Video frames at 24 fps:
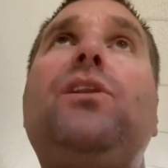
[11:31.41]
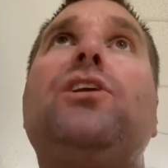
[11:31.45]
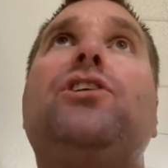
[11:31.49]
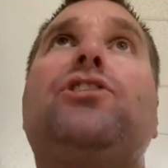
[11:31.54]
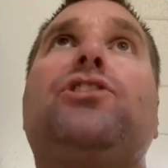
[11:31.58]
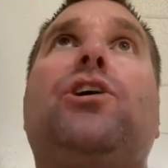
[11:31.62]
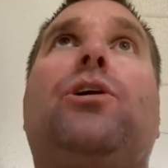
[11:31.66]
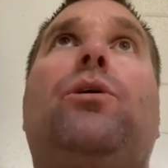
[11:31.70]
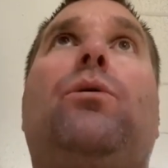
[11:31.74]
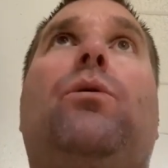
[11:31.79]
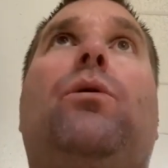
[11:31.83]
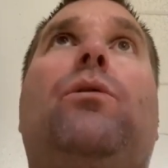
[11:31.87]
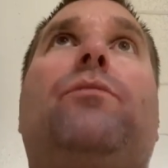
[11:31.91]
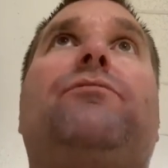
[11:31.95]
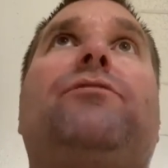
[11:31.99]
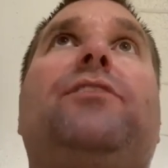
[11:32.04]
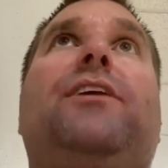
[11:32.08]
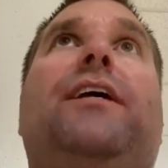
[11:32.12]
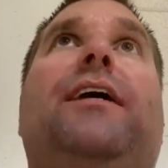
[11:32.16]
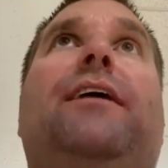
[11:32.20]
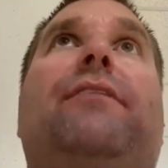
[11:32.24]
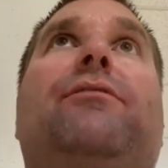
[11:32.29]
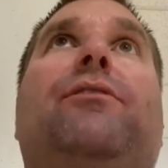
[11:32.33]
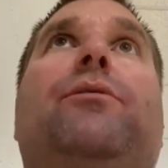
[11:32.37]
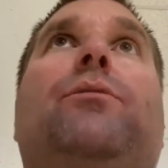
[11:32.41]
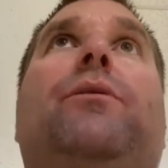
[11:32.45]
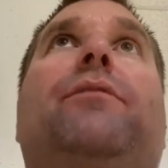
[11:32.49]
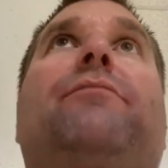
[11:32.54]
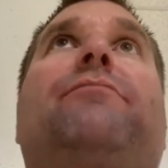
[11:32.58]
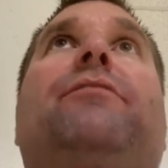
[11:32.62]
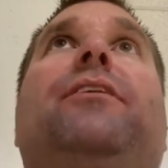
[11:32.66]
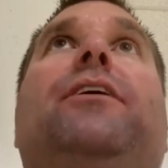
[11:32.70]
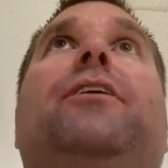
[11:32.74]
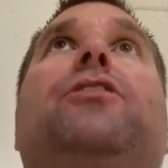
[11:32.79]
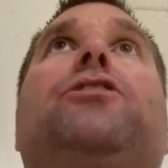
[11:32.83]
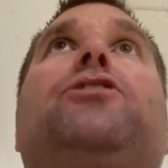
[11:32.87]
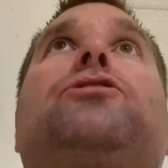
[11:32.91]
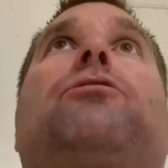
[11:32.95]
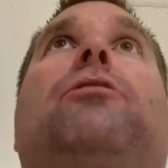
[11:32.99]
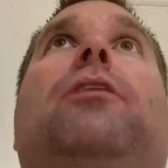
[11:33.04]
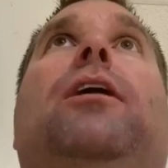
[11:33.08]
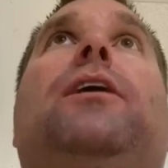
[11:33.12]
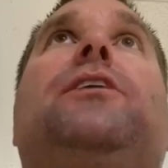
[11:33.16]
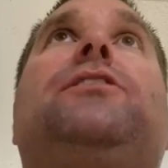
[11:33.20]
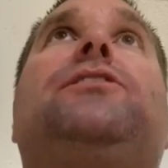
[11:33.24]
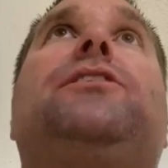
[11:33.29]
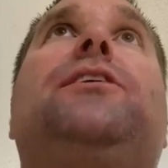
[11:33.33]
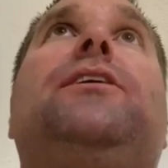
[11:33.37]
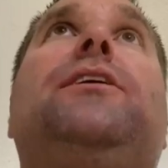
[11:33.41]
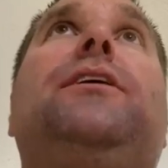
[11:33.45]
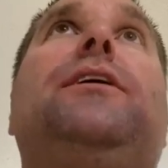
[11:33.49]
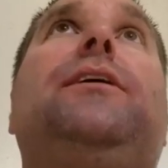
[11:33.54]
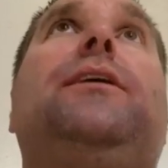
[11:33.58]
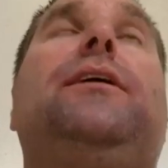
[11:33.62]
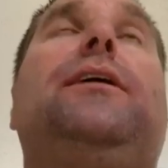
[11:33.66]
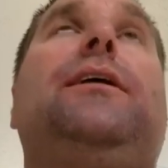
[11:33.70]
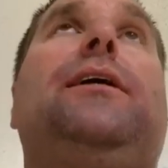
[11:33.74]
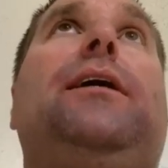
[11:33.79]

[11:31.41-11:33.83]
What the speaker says: So hopefully everyone, fingers crossed.